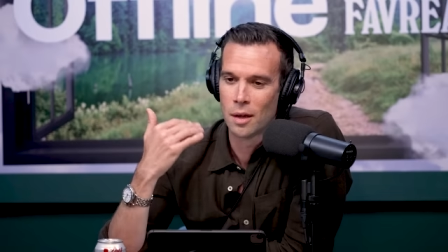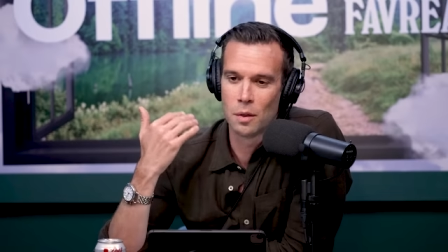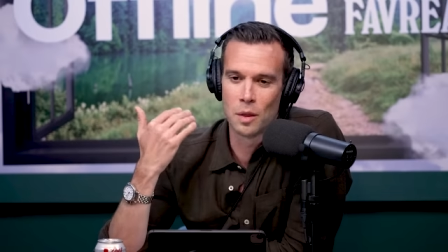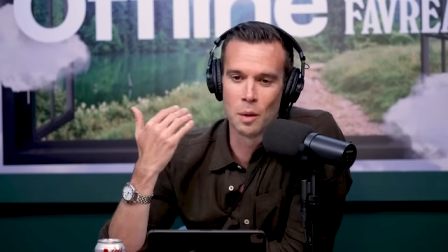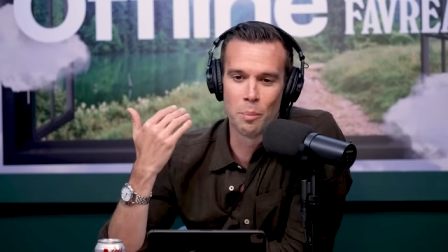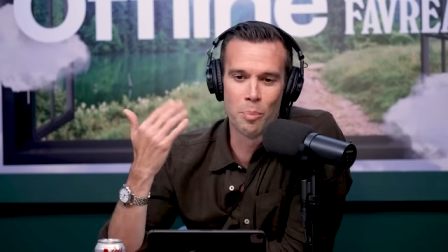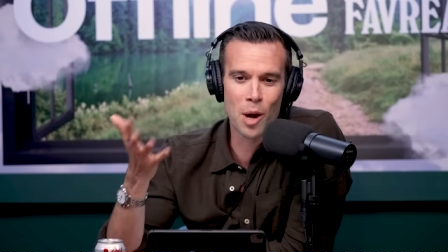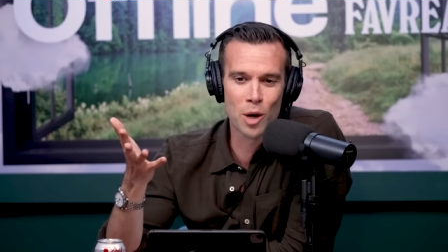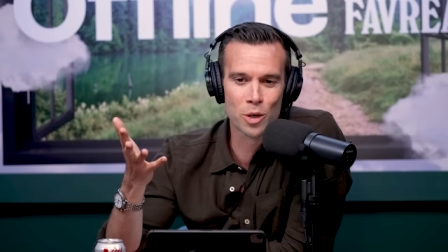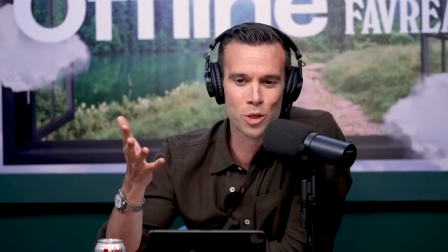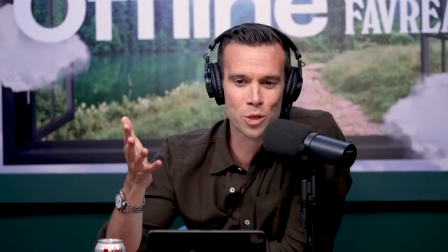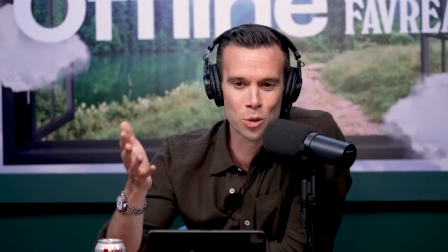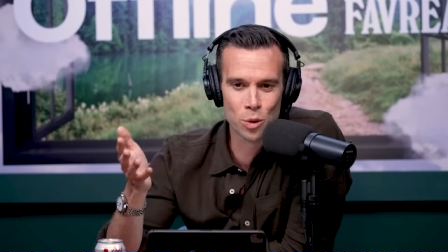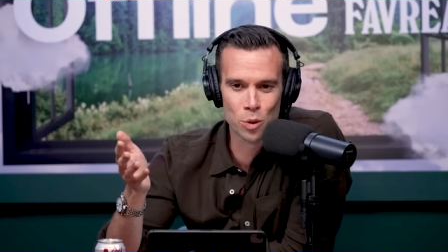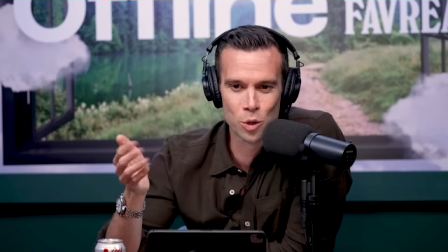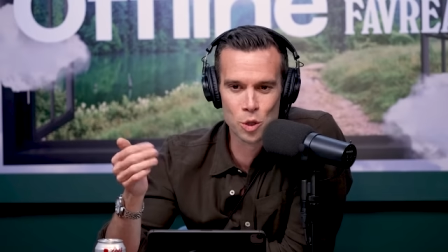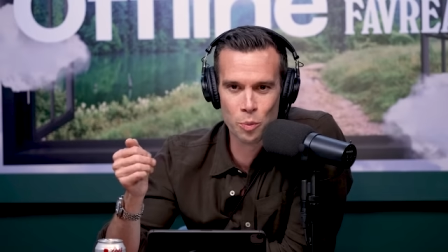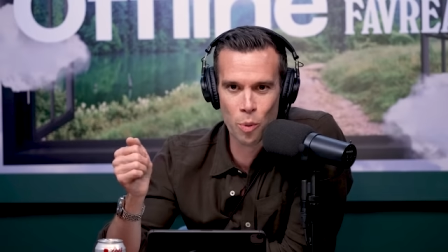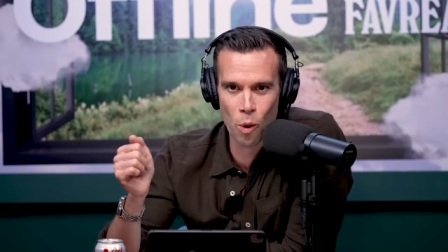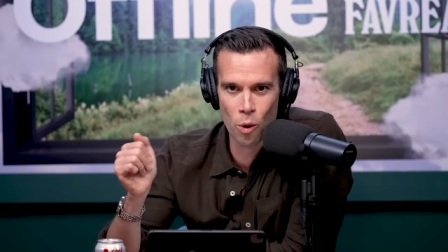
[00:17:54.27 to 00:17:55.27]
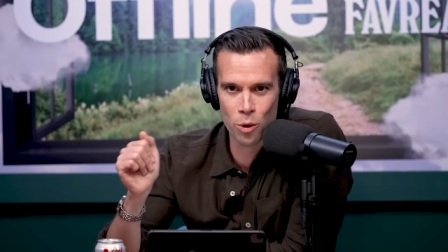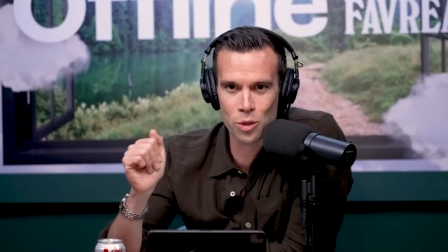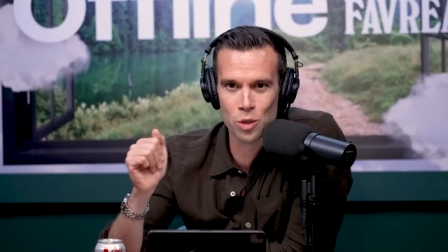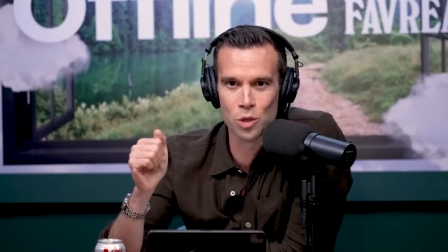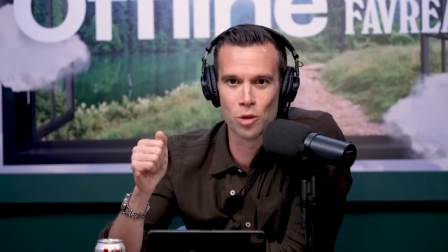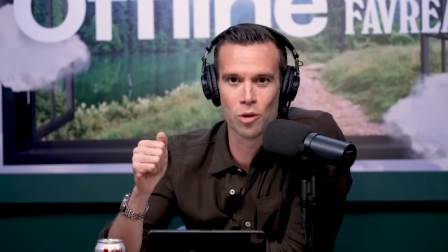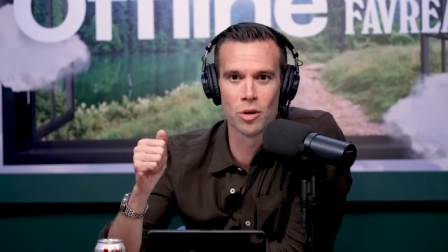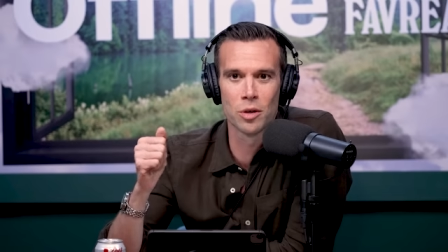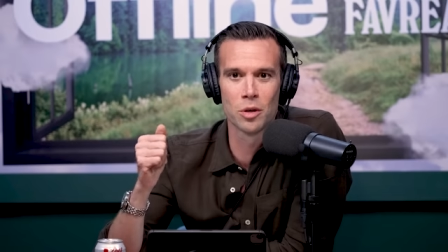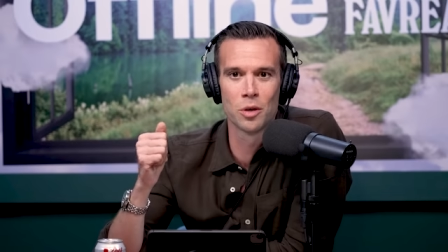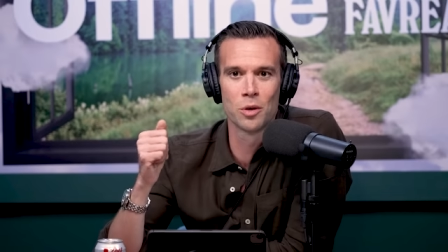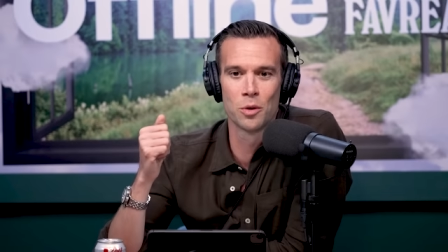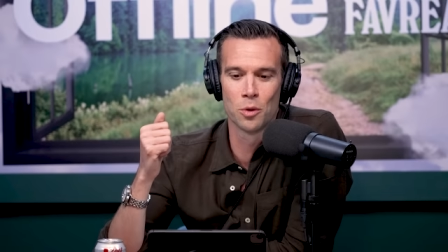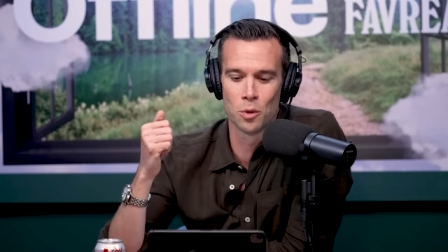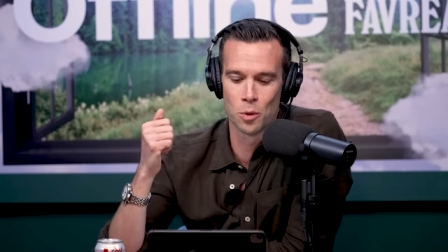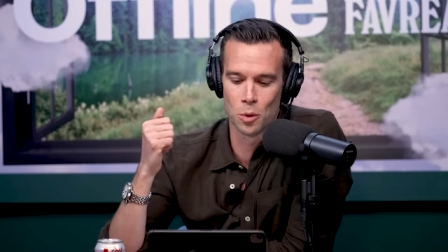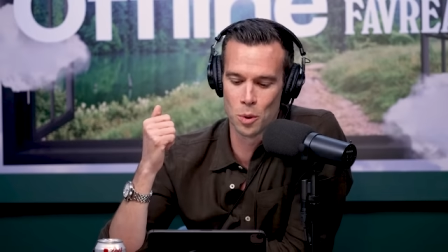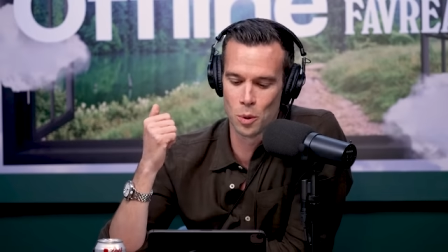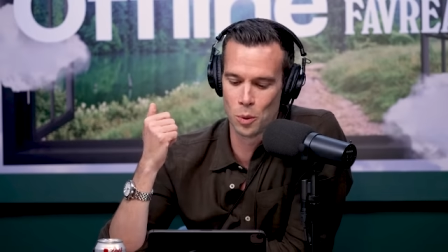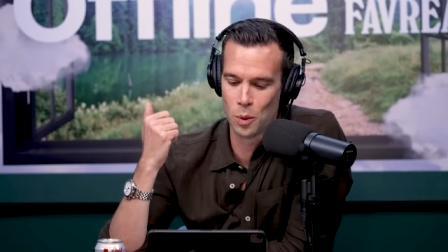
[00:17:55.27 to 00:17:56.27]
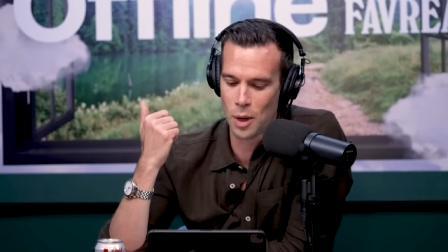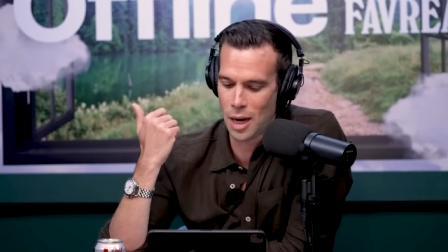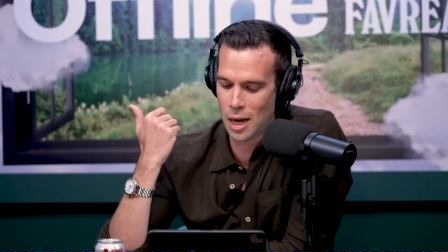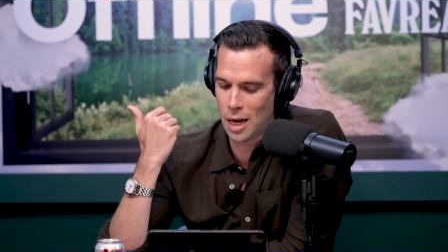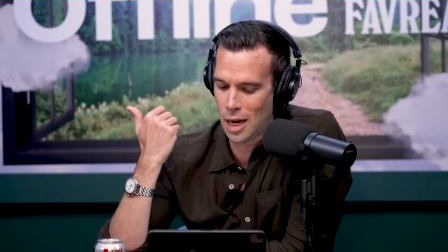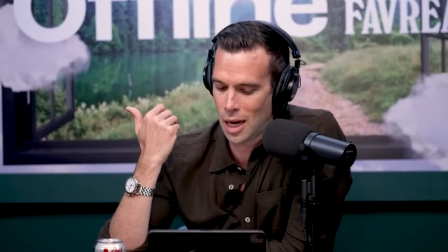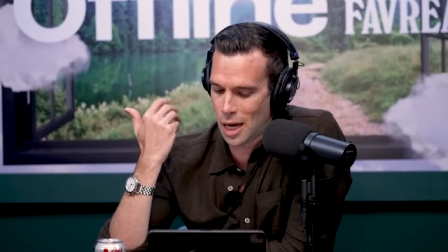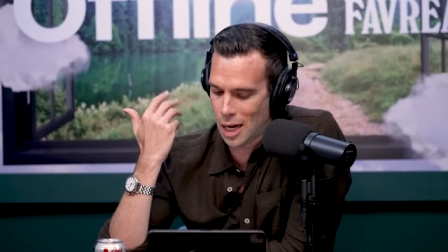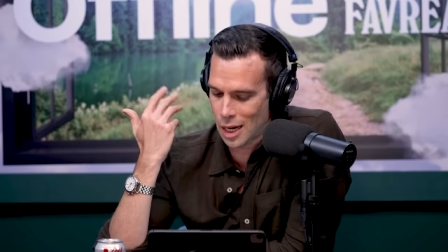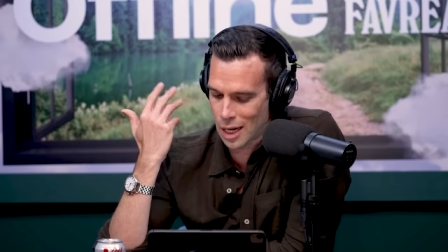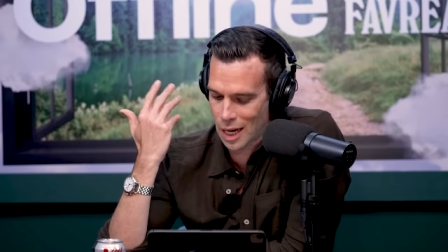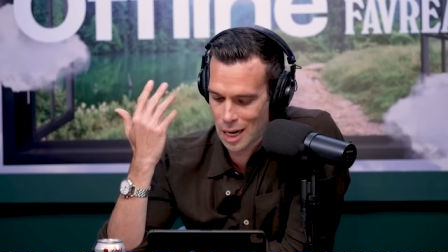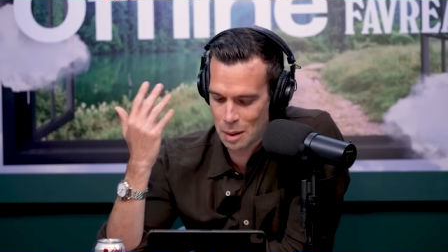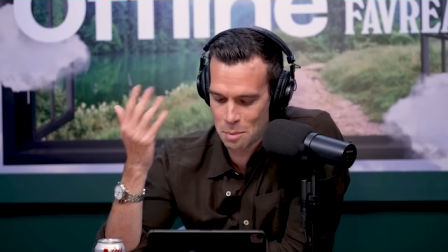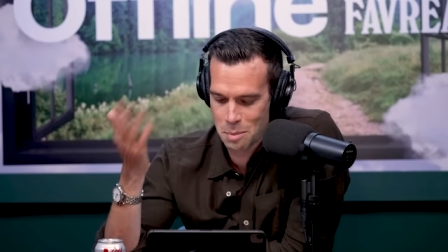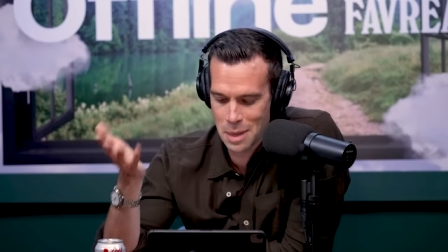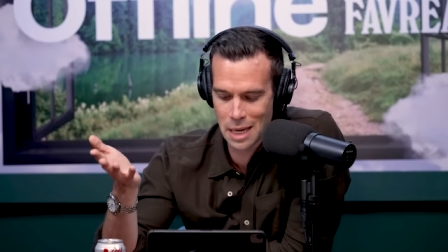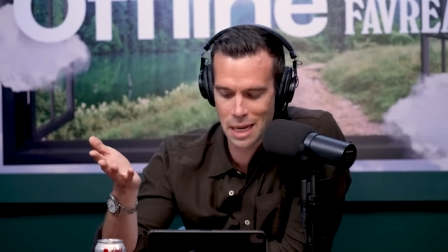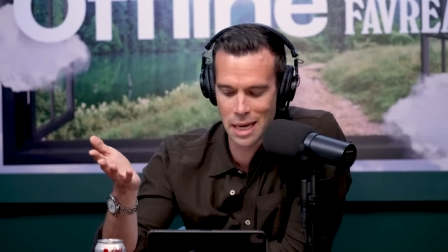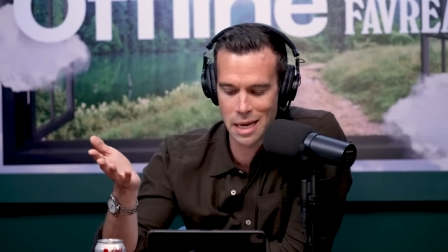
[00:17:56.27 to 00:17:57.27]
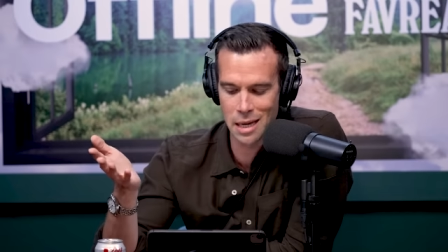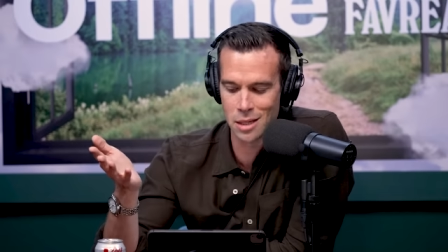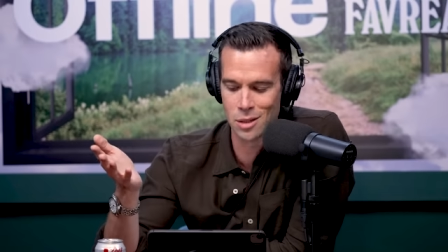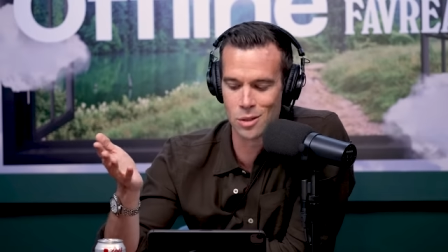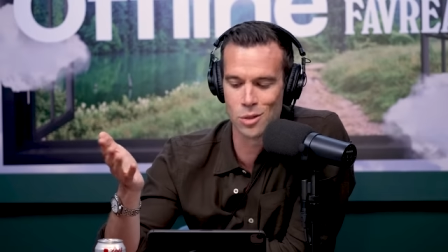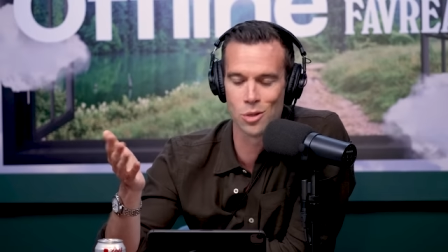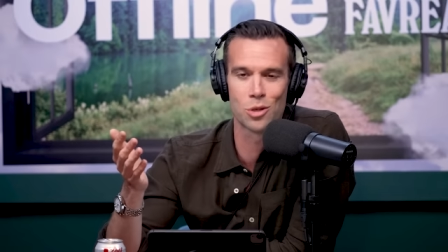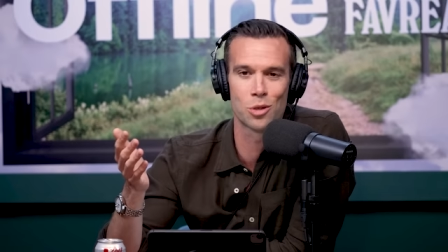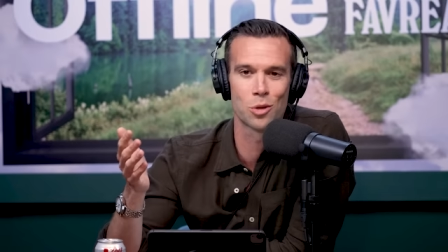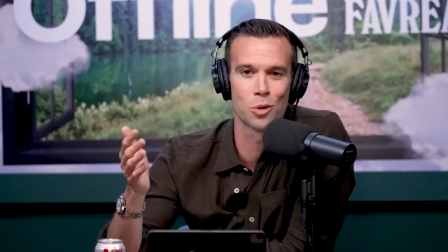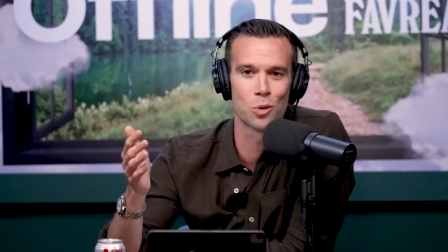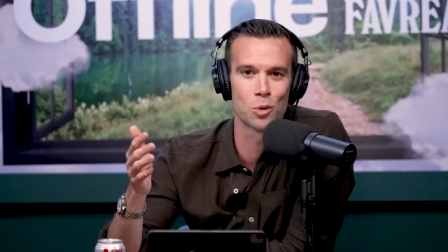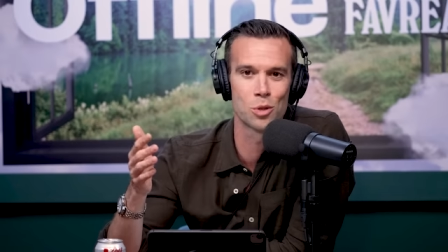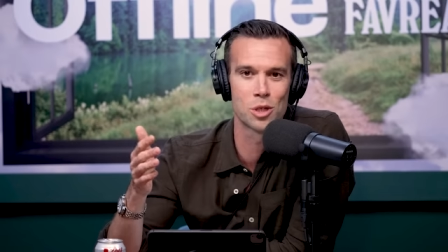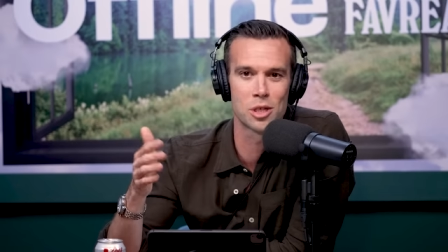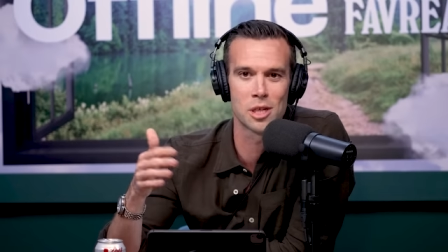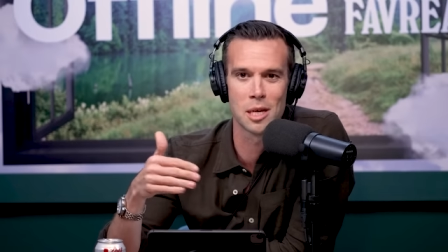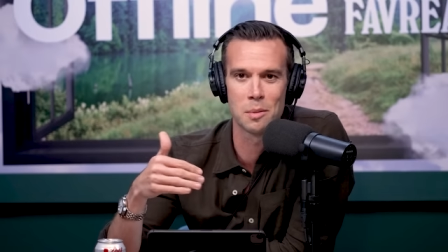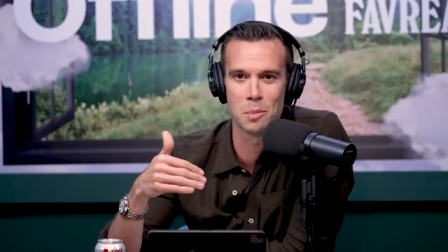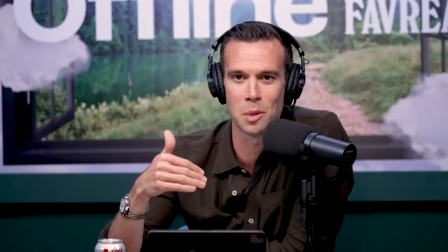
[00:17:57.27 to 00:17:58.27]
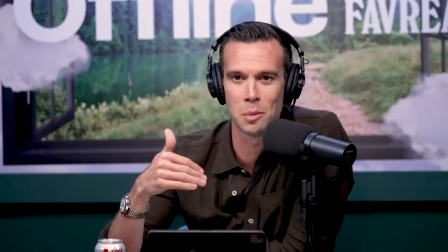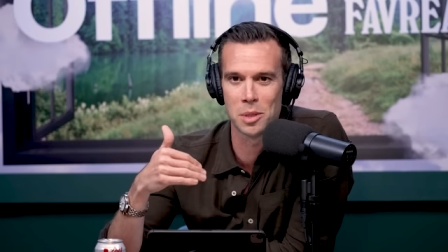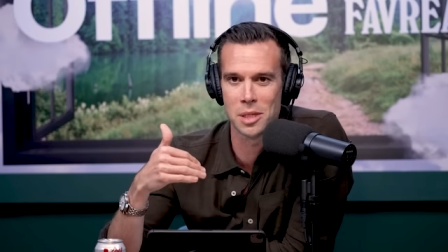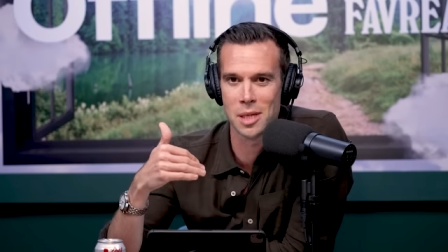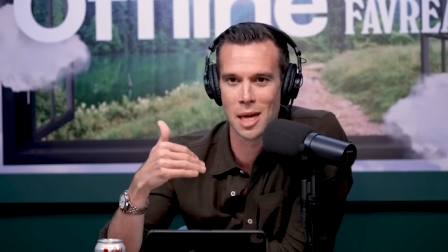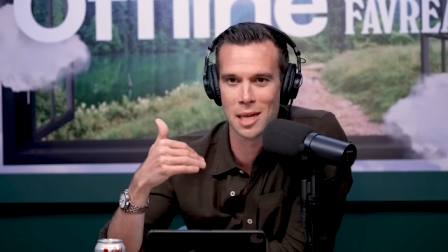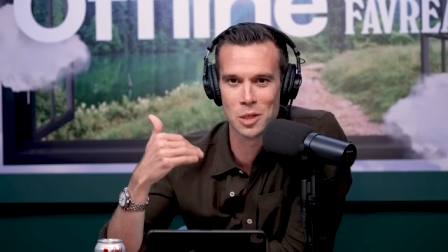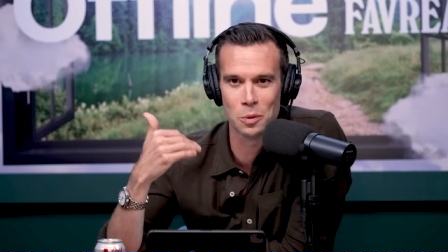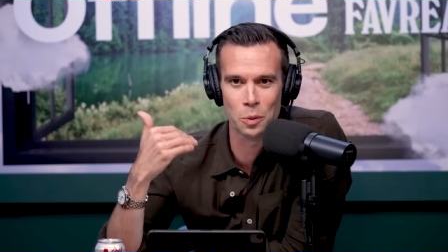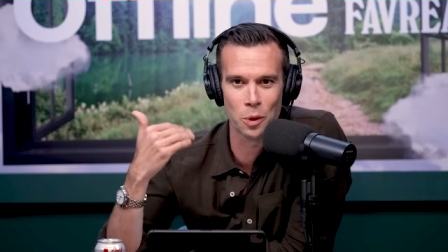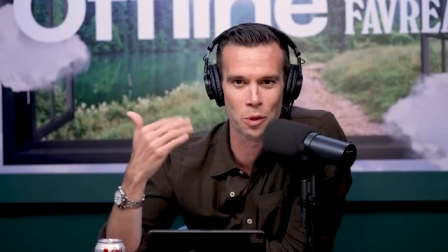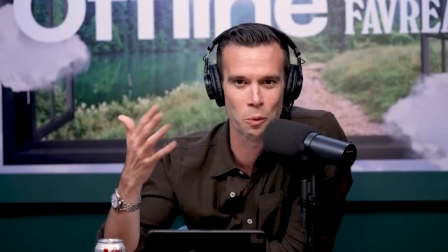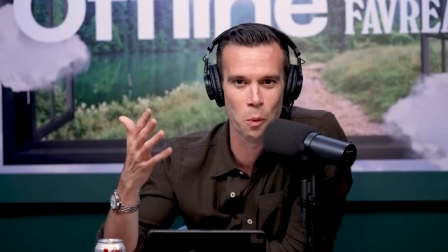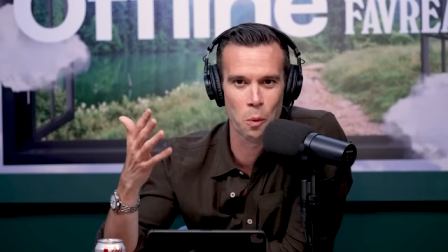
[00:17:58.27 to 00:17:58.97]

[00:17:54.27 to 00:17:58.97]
the Barstool Sports crew, uh, comedians who seem obsessed with